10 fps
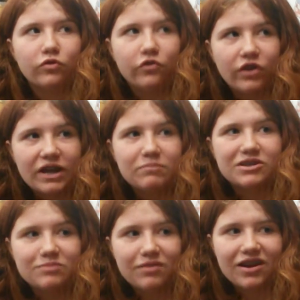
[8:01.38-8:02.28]

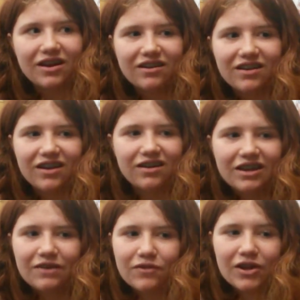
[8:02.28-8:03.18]
famous band, and
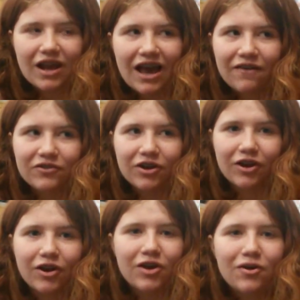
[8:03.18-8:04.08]
even after,
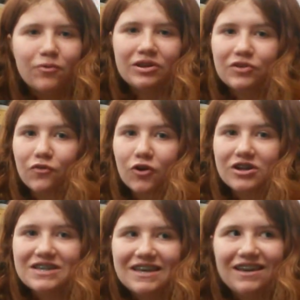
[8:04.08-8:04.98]
when he's
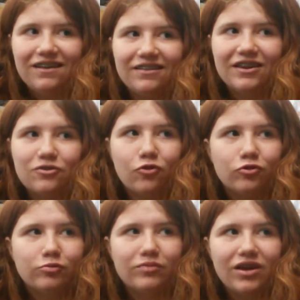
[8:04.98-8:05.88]
14, they told
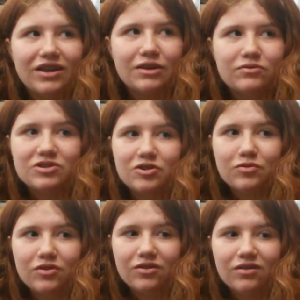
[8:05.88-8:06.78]
him that he
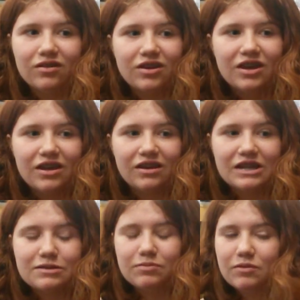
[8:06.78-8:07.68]

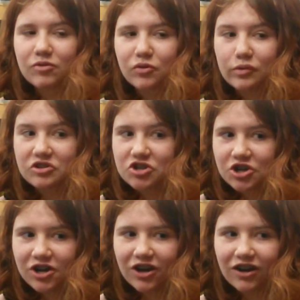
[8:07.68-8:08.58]
needs to be more
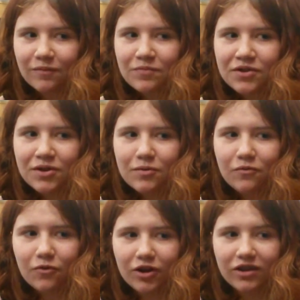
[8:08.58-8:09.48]
mature
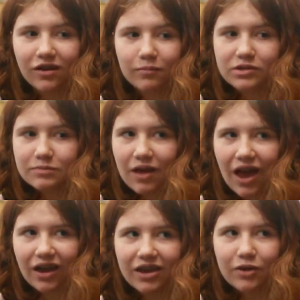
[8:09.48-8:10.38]
before he comes
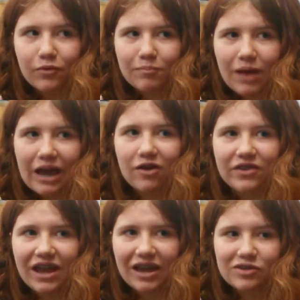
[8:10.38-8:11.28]
back. He went back on
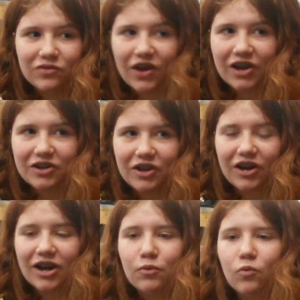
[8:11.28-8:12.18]
the X Factor
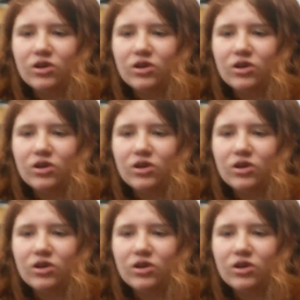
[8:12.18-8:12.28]
and